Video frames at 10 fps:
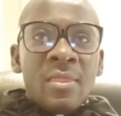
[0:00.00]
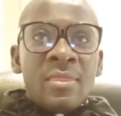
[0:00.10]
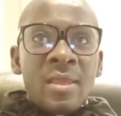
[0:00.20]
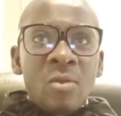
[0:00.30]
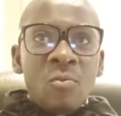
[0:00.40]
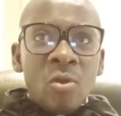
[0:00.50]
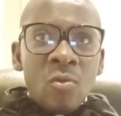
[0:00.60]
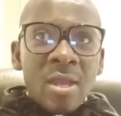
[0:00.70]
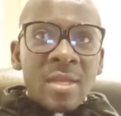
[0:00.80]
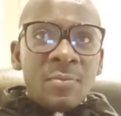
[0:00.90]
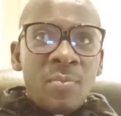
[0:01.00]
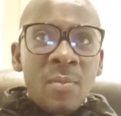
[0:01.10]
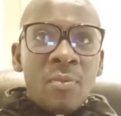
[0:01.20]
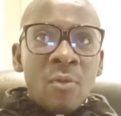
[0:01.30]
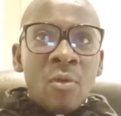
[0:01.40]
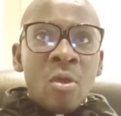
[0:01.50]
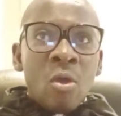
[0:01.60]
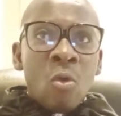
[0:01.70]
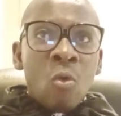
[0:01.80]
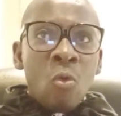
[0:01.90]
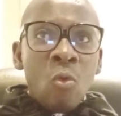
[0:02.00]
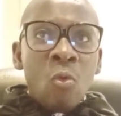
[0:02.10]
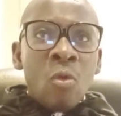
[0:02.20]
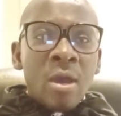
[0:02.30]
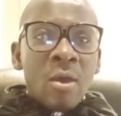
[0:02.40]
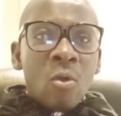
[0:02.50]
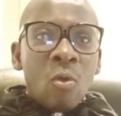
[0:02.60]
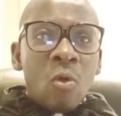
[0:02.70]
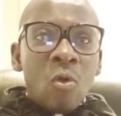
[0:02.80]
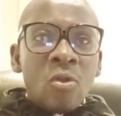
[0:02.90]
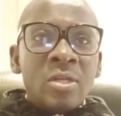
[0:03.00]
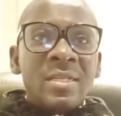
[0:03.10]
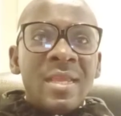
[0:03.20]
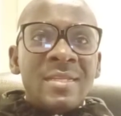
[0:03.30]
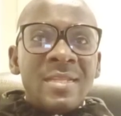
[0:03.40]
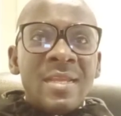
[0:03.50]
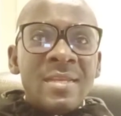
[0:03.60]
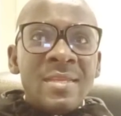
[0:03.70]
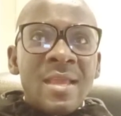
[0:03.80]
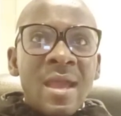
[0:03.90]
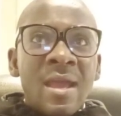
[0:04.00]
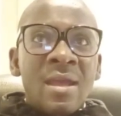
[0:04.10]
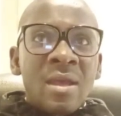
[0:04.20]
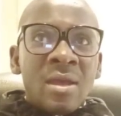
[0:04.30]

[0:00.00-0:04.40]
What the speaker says: Then we look at people who hold a 10-year